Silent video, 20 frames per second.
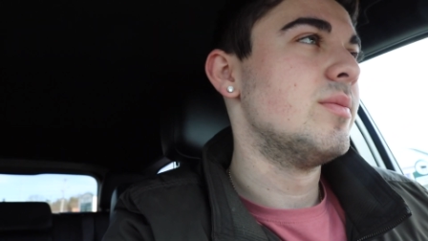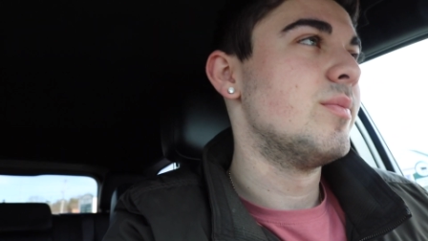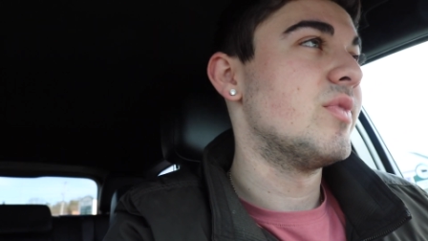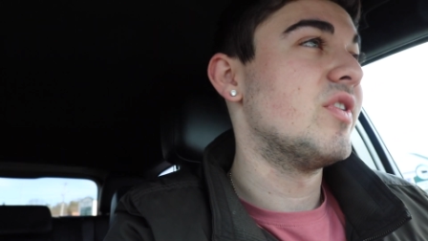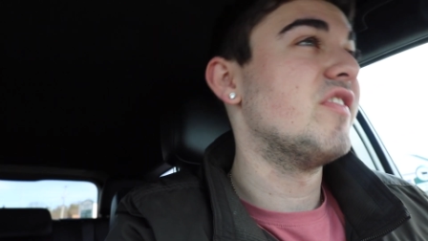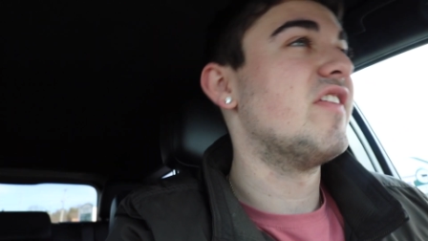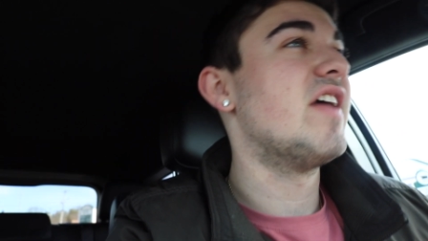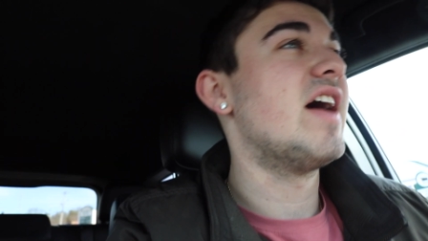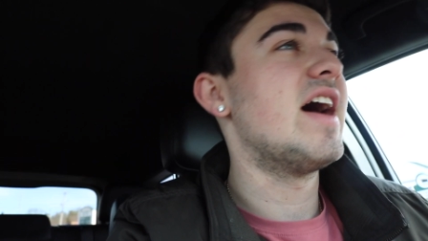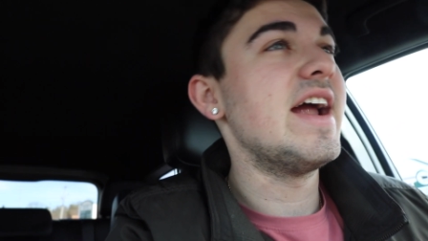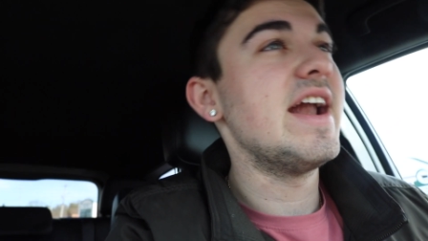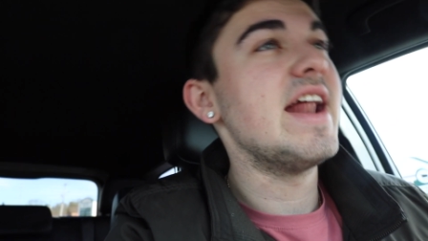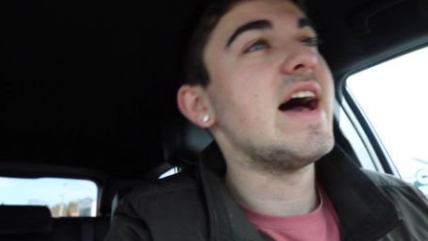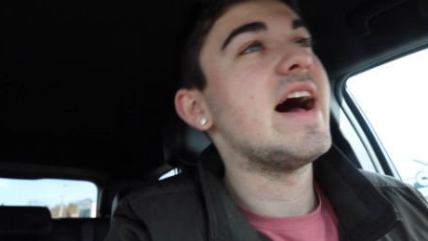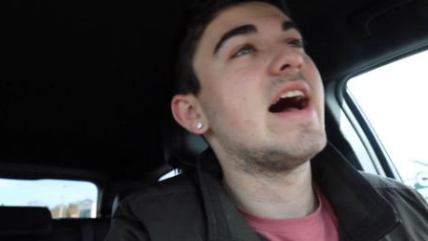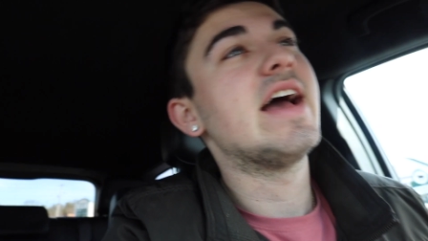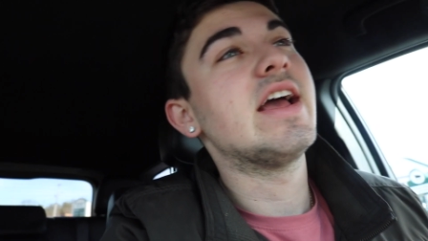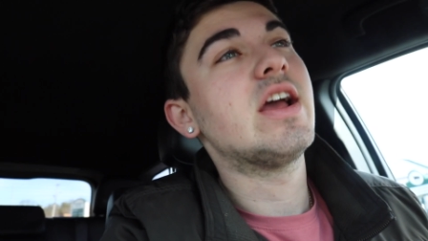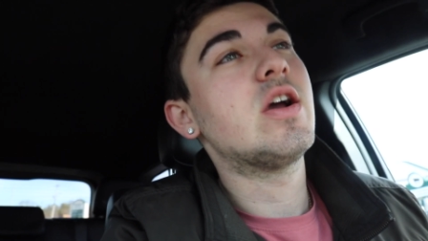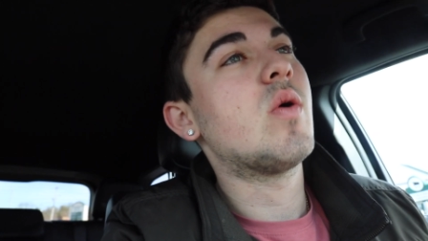provide
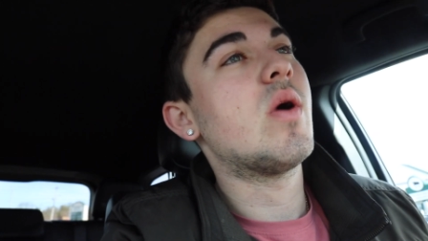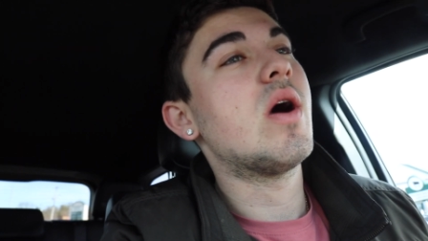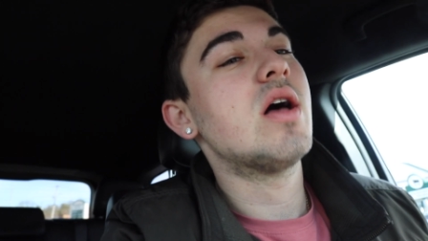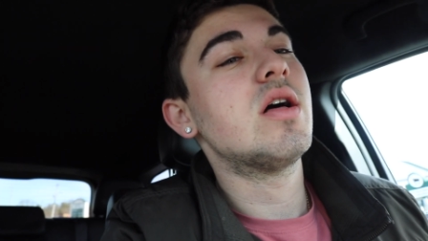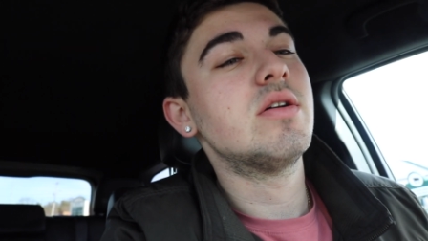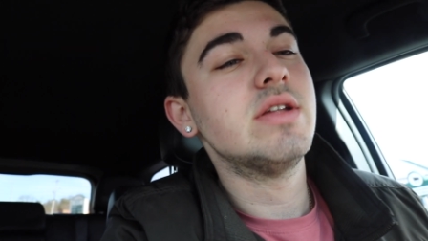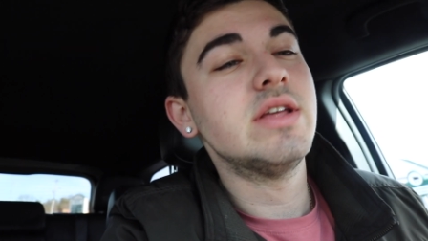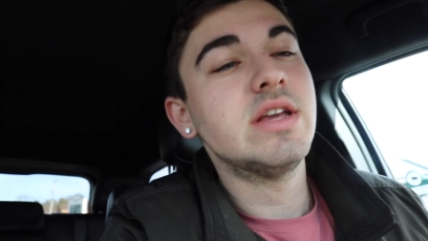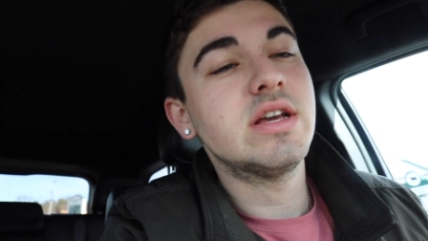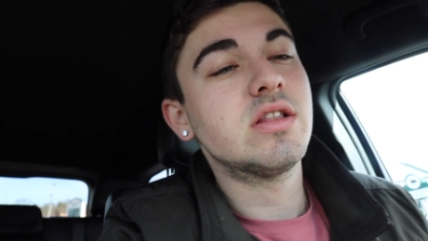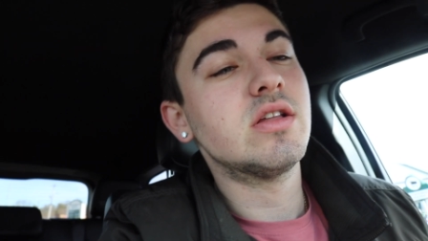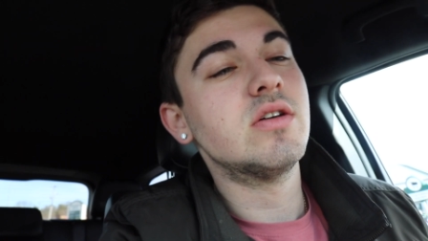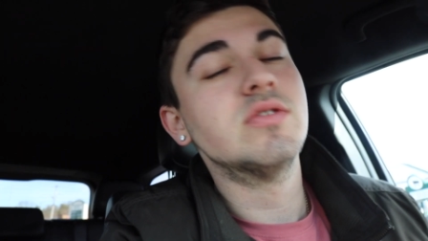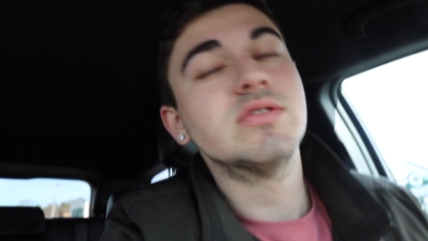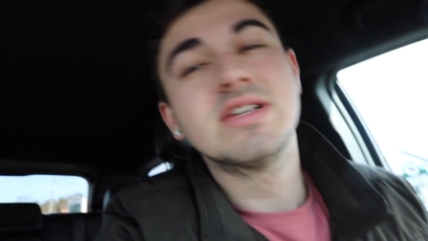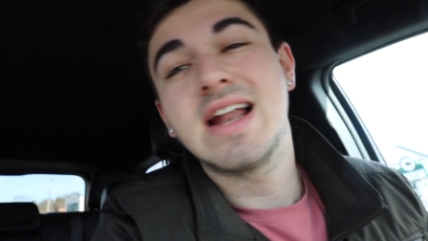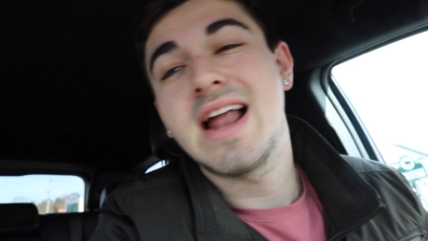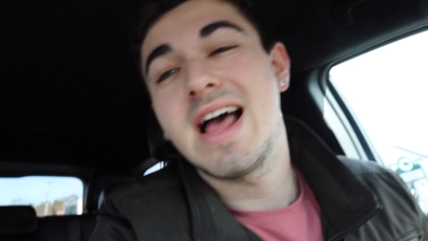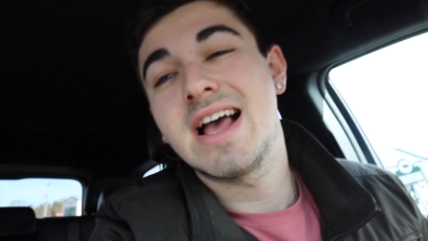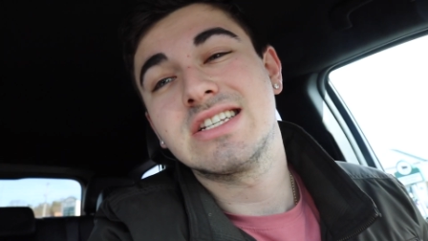high quality
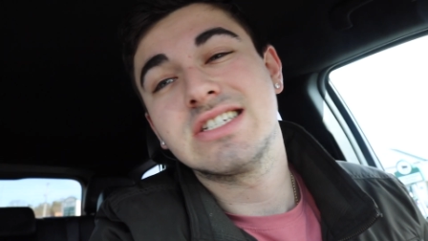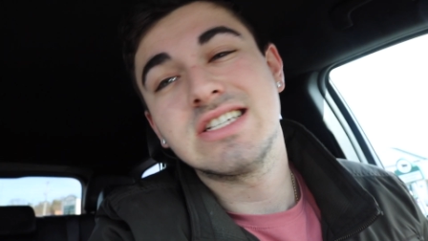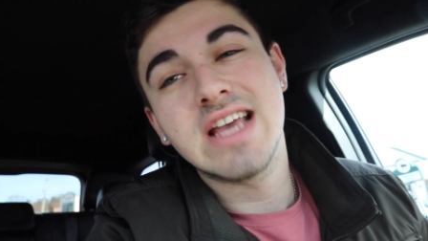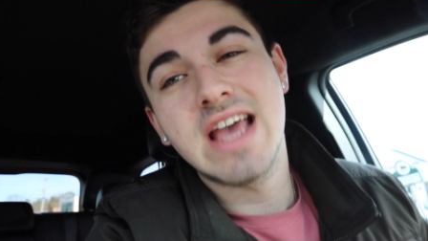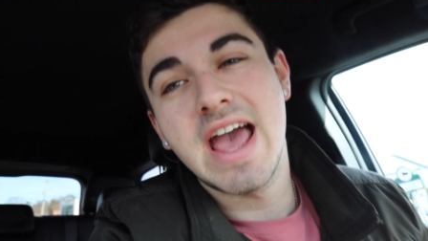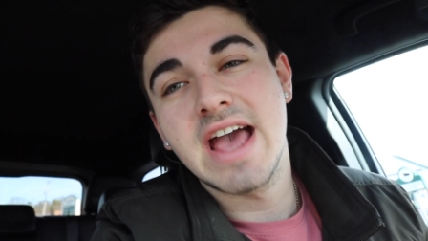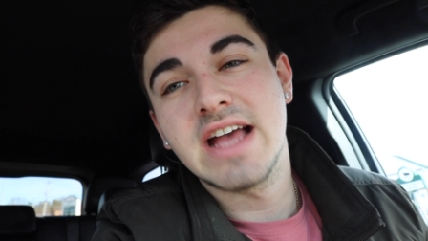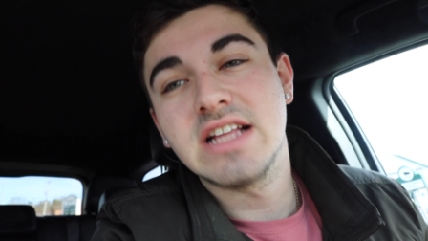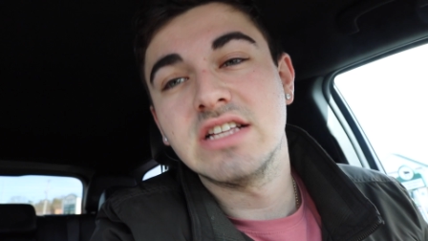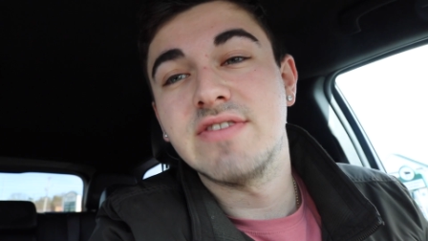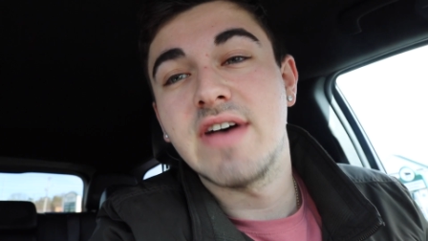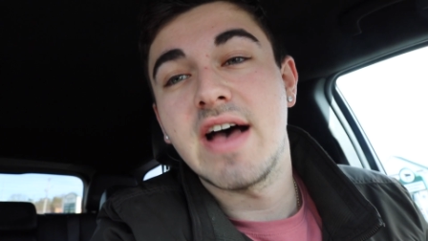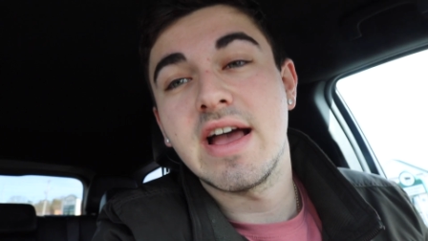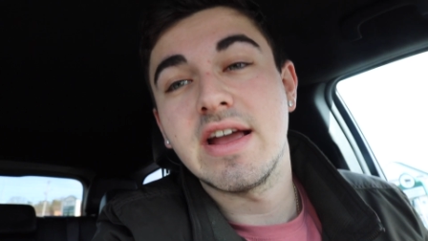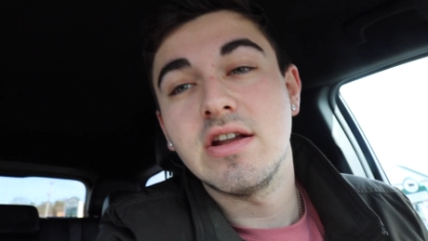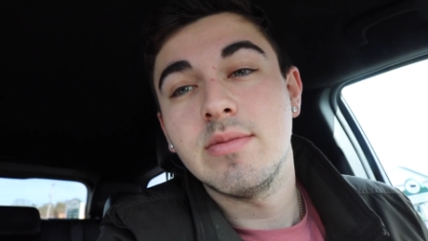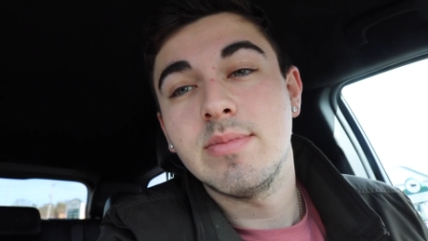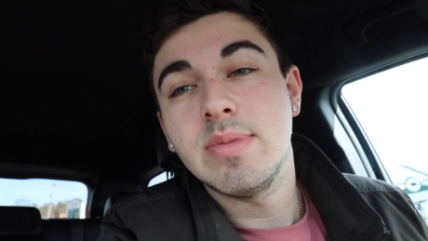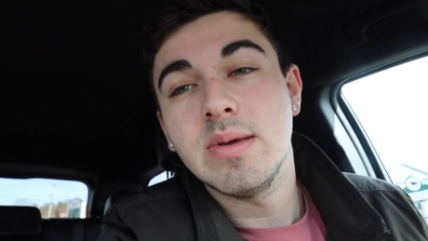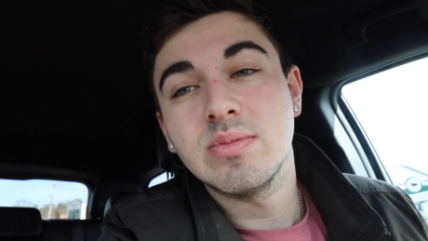clothes that actually adds
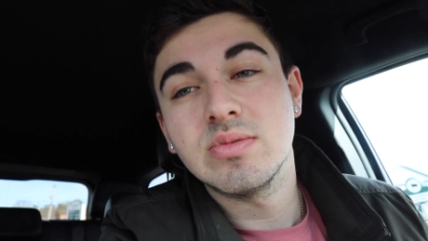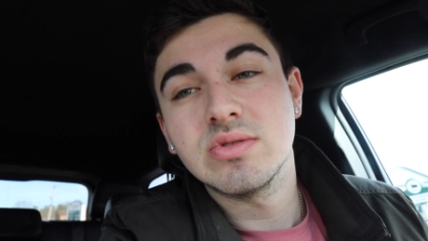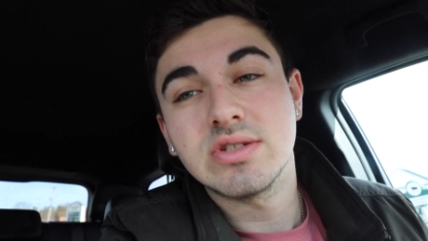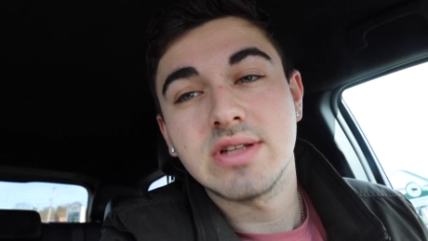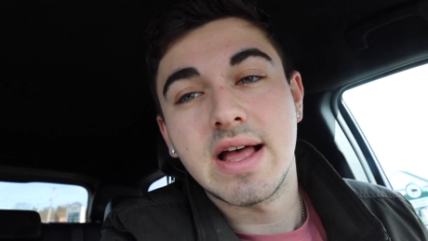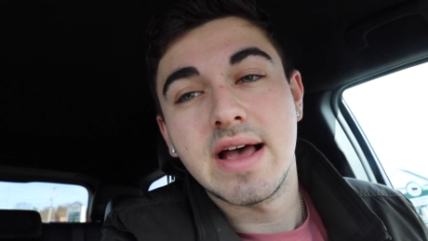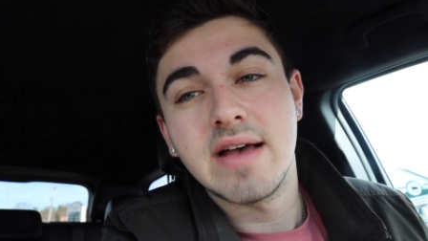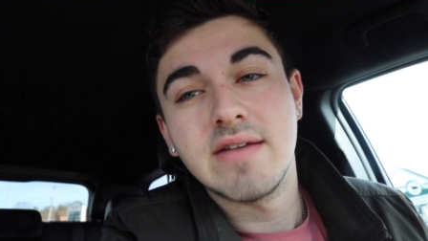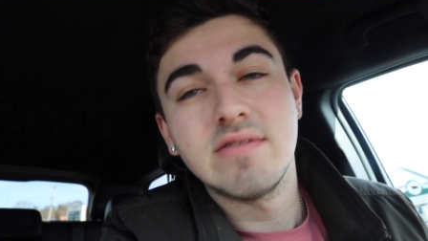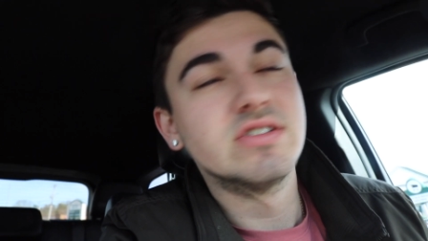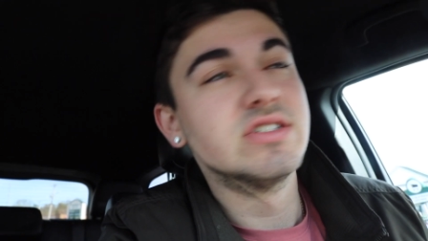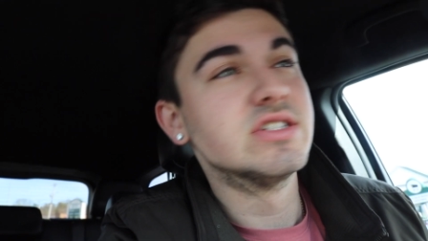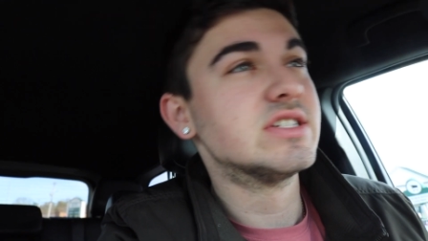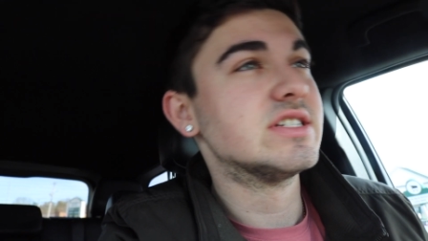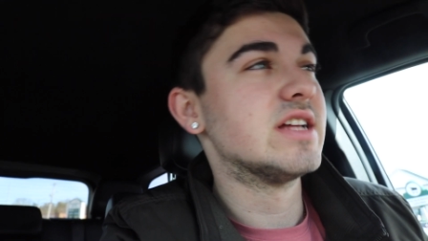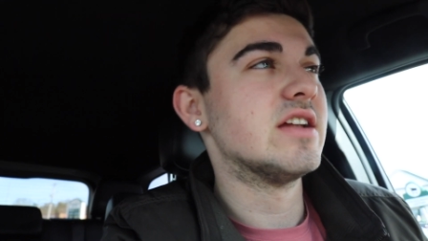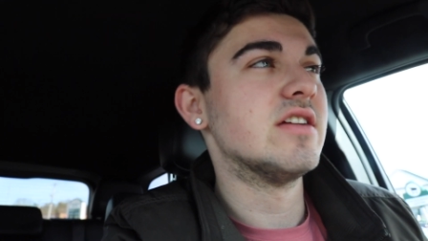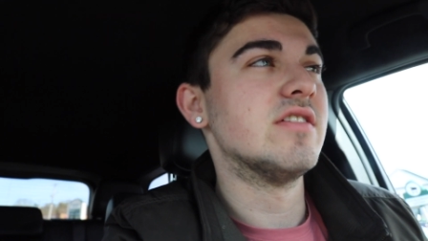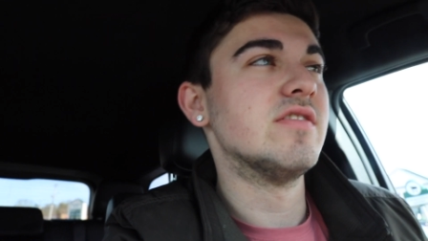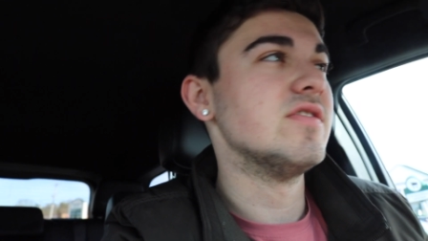value to people's lives,
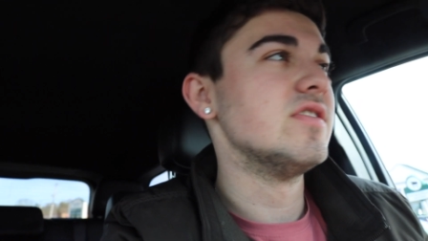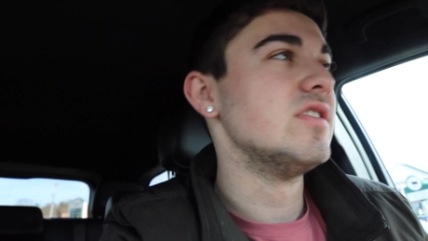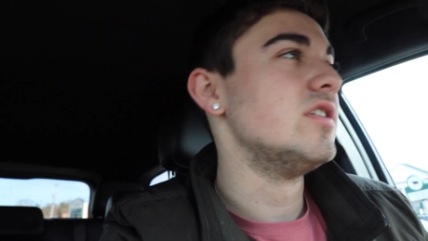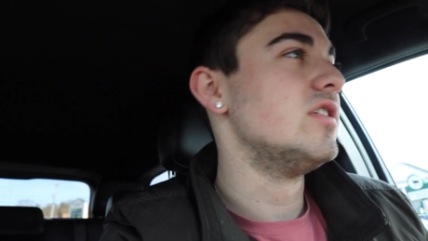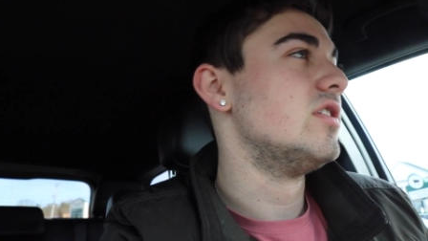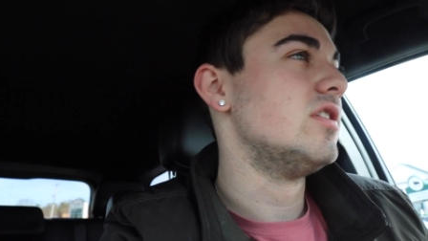instead of